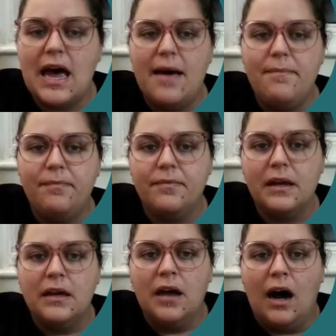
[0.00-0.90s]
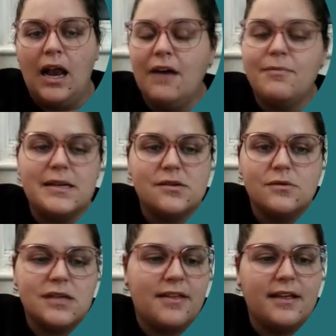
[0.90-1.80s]
I love
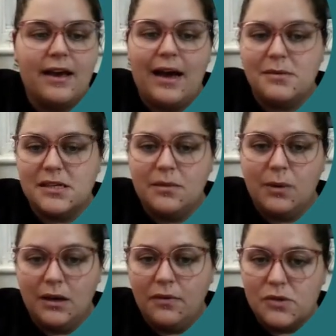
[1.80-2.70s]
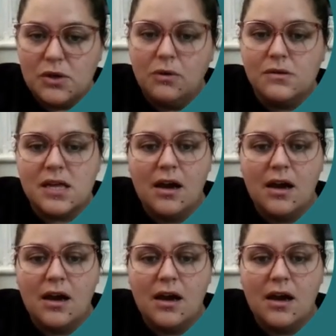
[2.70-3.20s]
muzzles. I think they're absolutely wonderful tools.